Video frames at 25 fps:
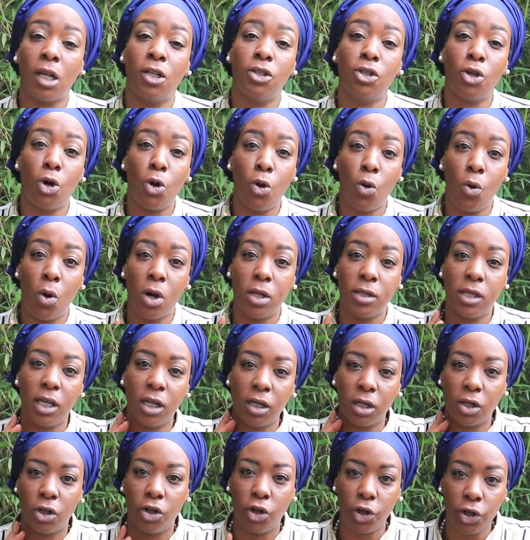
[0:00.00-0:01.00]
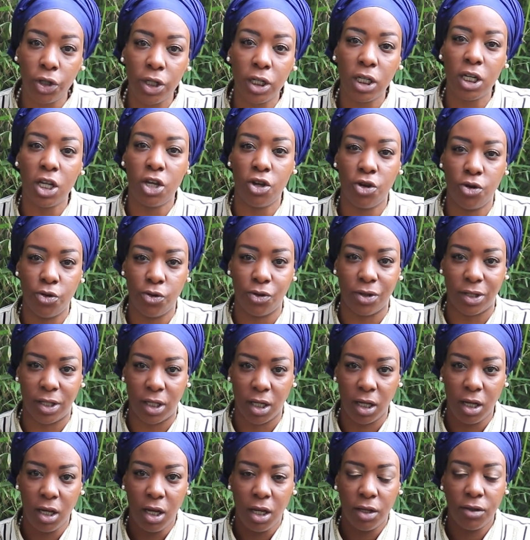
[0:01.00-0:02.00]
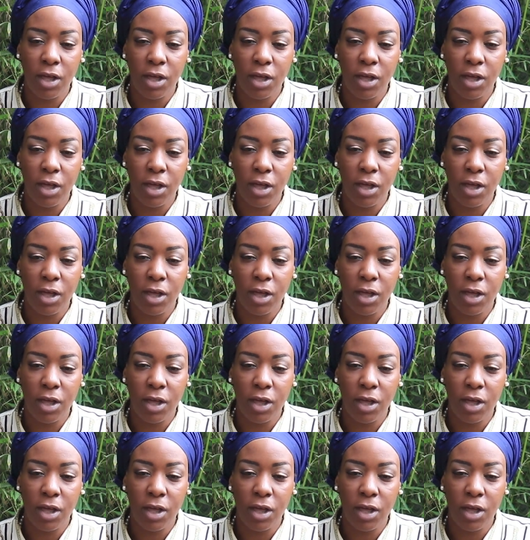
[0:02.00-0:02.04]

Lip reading: So the good news,